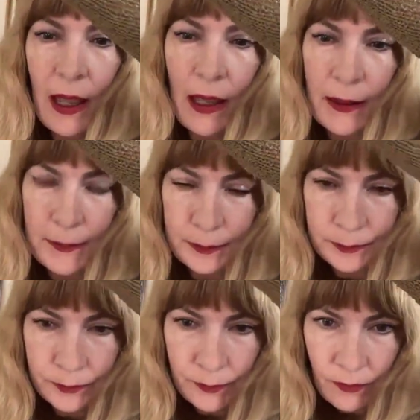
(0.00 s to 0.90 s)

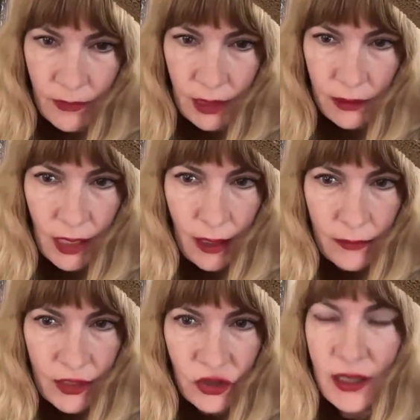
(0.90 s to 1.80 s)
Um, yeah,
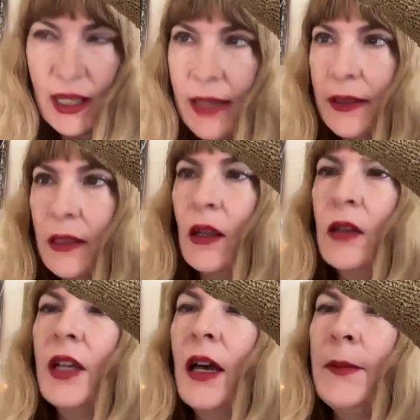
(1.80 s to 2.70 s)
they should last a
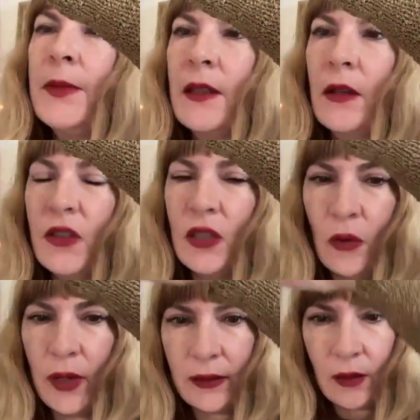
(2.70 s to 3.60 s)
long time as long as you
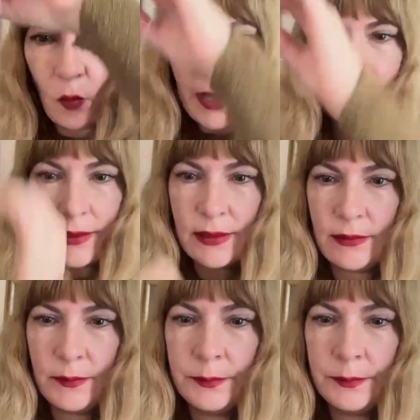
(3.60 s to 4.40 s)
don't get them wet.